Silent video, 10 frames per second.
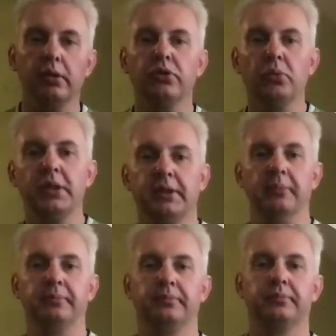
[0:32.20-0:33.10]
So what is it?
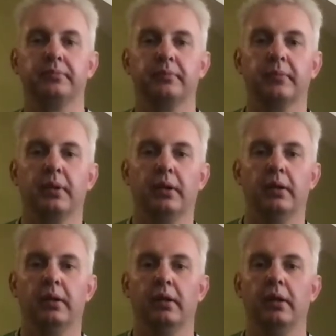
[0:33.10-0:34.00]

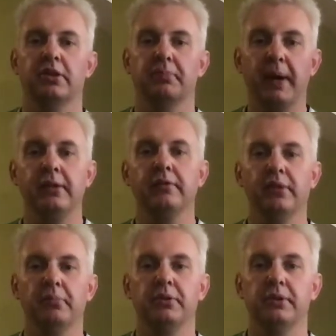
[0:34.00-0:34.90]
It's a pattern of
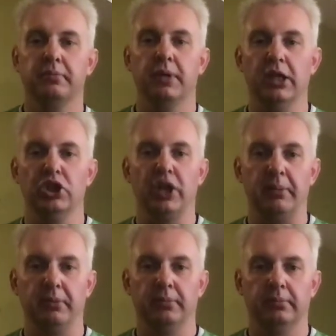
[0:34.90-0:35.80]
numbers in a shape.
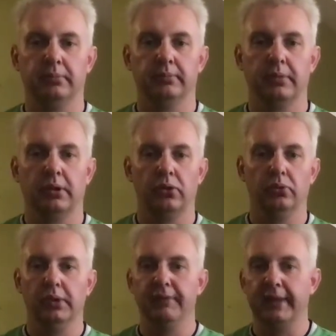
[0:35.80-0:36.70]

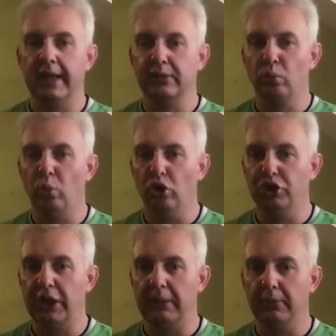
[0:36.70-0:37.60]
You'll never guess what
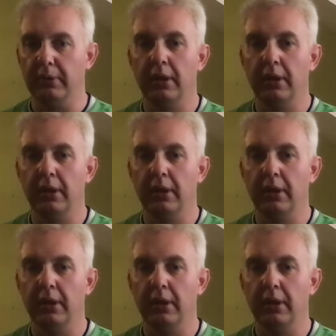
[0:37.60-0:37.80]
shape.